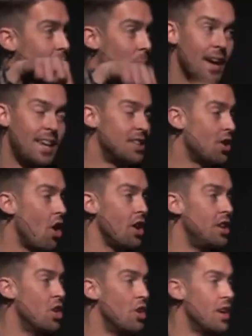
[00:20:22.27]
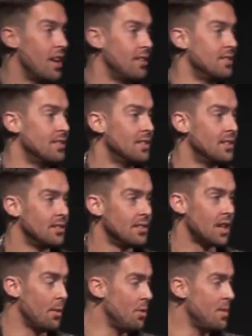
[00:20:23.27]
My kids are already doing it.
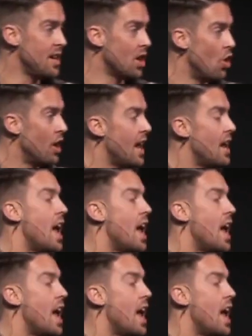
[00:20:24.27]
Coming to me going, hey,